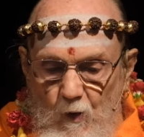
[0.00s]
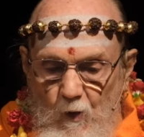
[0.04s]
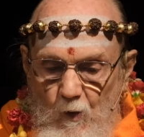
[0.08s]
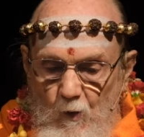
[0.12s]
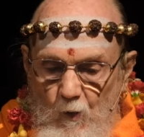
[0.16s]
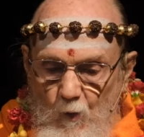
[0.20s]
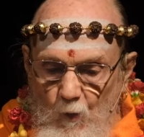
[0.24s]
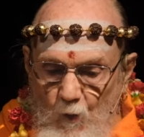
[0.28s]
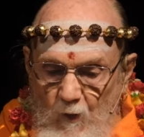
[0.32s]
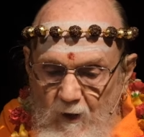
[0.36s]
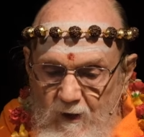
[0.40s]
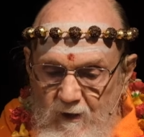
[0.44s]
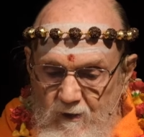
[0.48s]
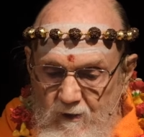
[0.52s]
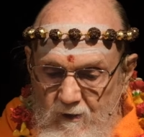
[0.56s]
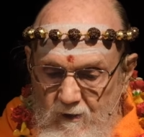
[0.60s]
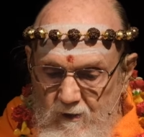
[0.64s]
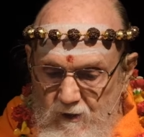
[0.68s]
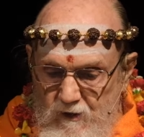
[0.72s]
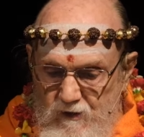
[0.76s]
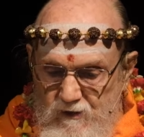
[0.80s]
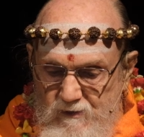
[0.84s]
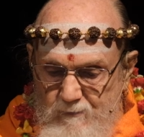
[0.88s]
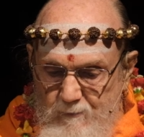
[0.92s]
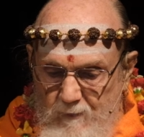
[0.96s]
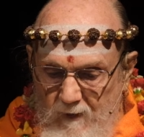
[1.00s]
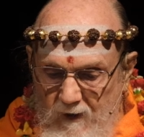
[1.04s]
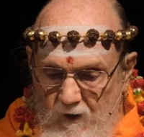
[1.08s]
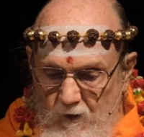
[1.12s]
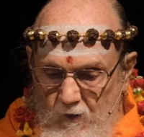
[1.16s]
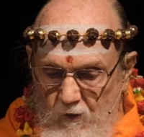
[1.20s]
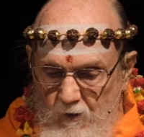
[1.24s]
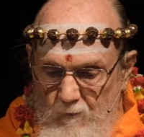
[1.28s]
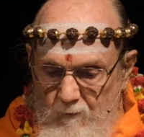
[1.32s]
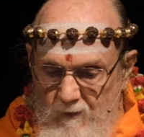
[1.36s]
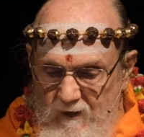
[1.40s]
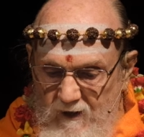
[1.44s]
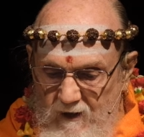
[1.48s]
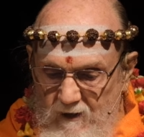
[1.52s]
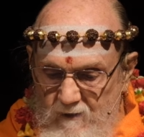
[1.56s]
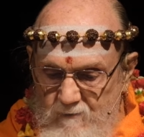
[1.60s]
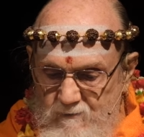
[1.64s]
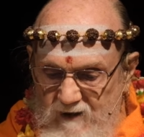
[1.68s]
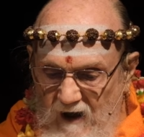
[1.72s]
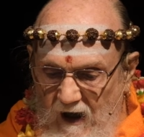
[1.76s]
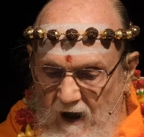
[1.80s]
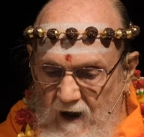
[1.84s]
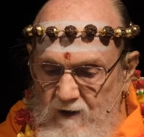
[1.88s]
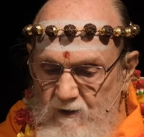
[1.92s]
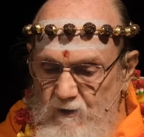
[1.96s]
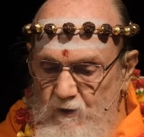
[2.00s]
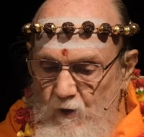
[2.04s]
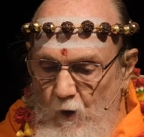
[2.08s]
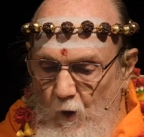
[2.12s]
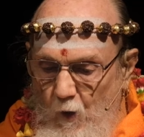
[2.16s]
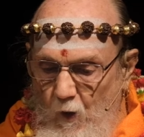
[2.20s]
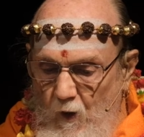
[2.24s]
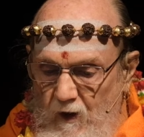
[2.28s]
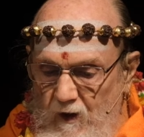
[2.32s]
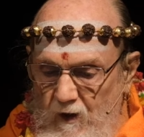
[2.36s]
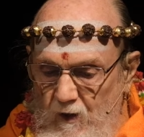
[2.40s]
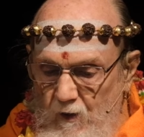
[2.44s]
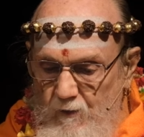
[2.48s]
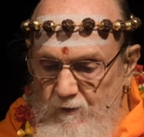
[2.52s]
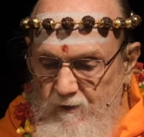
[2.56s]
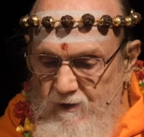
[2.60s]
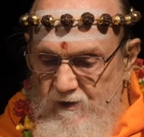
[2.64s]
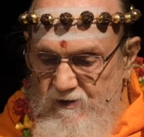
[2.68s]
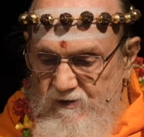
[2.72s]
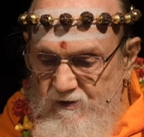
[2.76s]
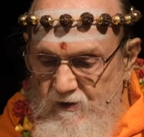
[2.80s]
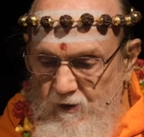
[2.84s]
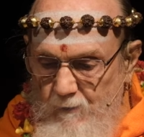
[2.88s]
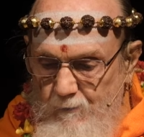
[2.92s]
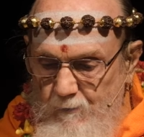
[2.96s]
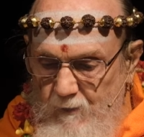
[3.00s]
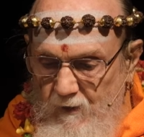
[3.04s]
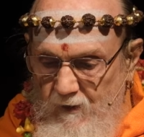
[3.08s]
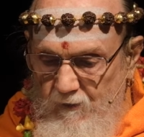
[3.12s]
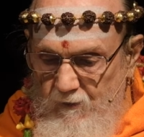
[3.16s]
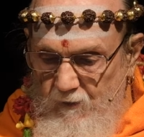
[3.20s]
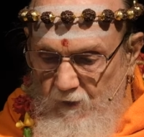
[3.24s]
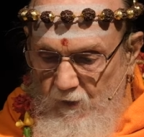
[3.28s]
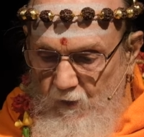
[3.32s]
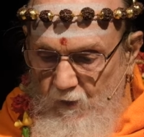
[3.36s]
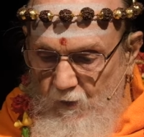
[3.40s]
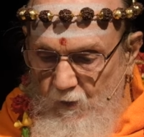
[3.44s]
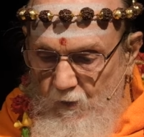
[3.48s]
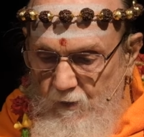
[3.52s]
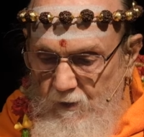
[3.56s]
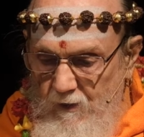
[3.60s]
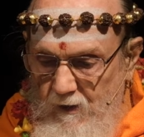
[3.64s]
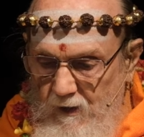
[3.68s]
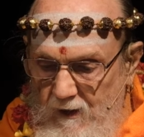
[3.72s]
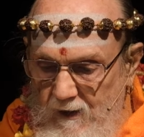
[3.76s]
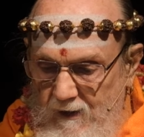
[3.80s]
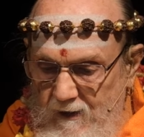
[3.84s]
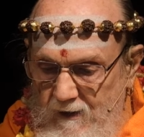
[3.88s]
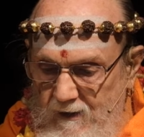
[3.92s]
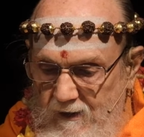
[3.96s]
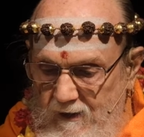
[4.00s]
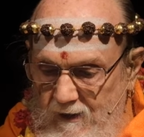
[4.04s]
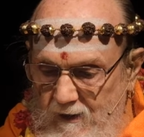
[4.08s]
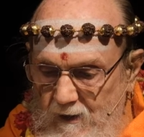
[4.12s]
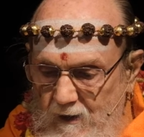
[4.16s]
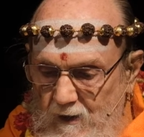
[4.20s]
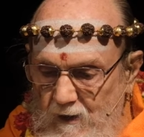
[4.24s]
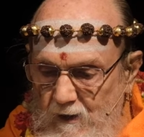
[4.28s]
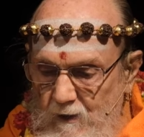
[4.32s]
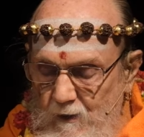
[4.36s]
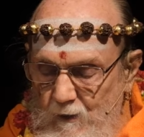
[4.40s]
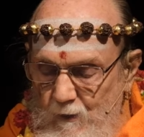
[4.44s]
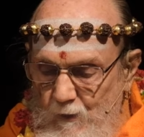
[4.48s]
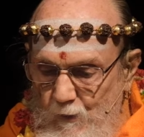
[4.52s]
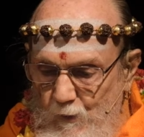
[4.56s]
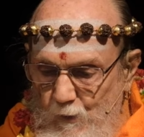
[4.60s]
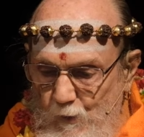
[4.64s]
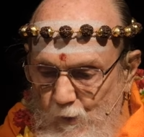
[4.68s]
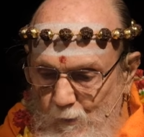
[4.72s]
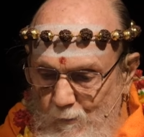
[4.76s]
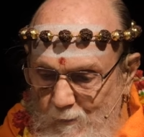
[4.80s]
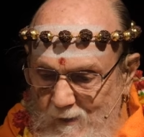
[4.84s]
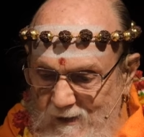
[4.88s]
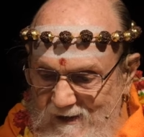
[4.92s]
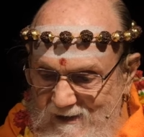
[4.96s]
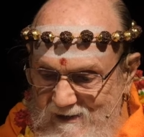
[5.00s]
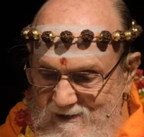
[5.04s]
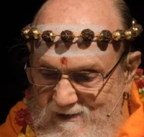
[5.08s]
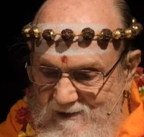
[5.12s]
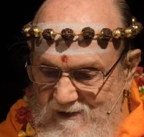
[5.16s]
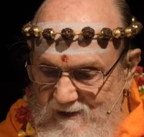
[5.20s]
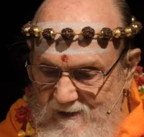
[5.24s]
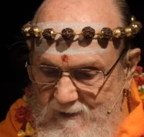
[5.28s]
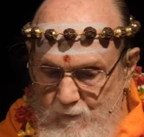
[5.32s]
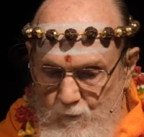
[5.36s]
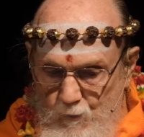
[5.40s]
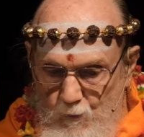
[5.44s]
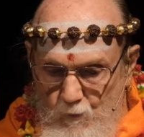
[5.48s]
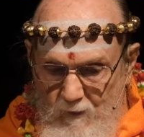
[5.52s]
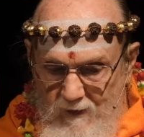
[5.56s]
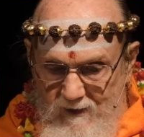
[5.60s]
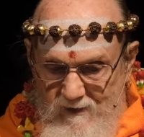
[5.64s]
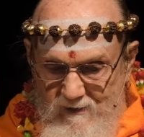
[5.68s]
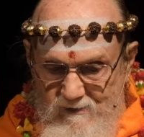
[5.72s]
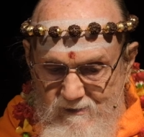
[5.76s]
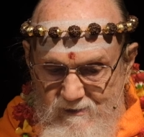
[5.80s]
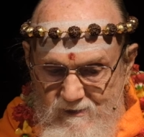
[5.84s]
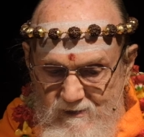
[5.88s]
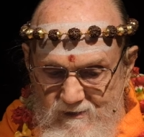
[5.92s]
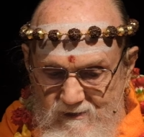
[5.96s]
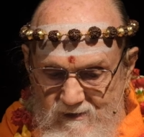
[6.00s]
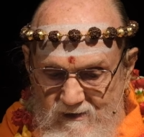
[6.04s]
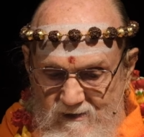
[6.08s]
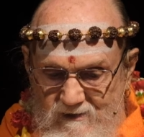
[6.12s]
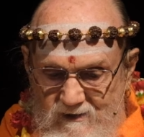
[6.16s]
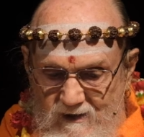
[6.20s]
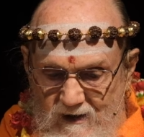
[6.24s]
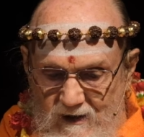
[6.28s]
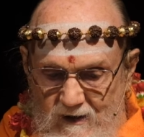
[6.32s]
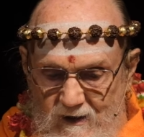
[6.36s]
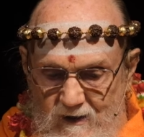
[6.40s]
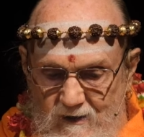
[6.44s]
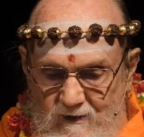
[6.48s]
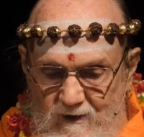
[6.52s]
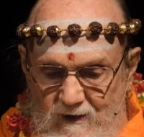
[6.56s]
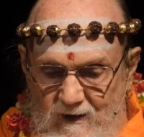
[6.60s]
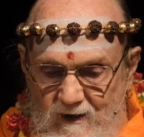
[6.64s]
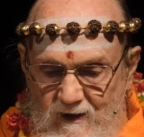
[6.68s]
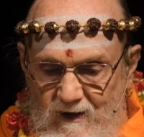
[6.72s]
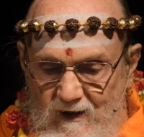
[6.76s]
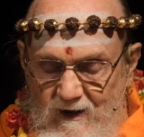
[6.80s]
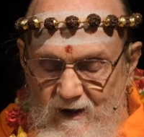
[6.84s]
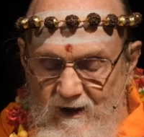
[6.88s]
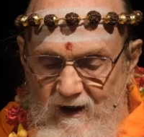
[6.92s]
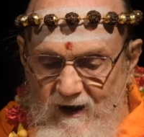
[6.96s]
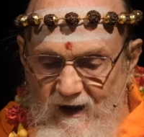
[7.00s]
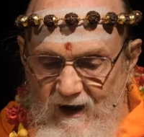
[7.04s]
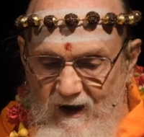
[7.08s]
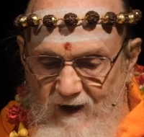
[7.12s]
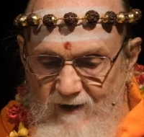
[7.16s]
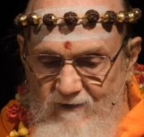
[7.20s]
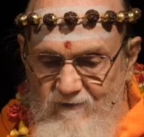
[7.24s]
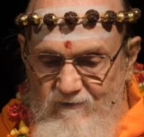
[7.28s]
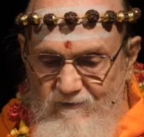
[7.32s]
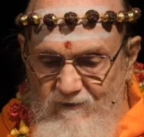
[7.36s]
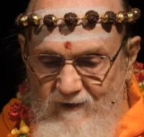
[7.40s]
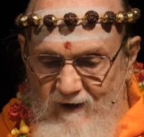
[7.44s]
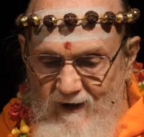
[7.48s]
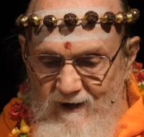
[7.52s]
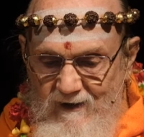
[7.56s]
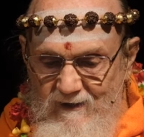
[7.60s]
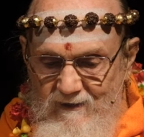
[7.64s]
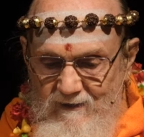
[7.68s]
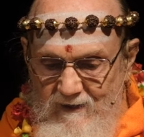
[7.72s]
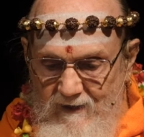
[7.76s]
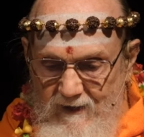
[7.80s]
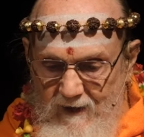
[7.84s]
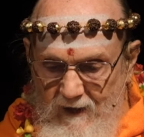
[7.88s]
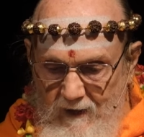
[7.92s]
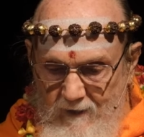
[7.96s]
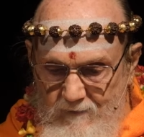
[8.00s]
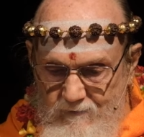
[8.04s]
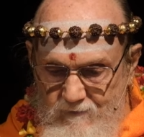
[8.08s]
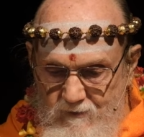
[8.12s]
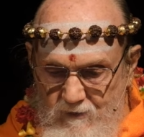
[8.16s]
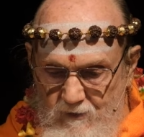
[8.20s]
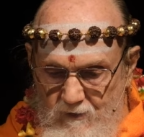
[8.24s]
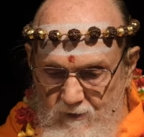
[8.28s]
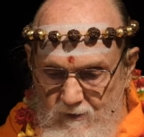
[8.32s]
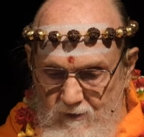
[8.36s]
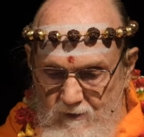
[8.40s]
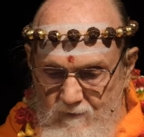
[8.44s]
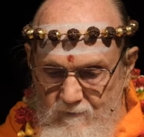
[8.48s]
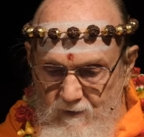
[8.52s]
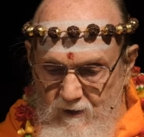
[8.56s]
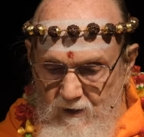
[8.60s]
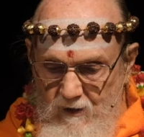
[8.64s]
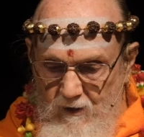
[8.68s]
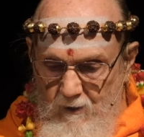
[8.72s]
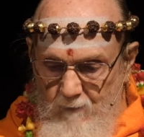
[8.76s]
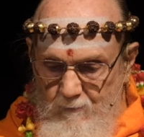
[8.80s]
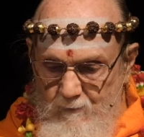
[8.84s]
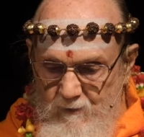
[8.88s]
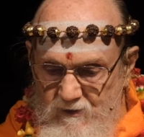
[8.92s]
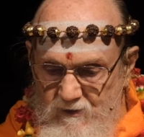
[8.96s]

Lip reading: When this power becomes uncoiled, the serpent or kundalini luminously raises its head, and finally, after nirvikalpa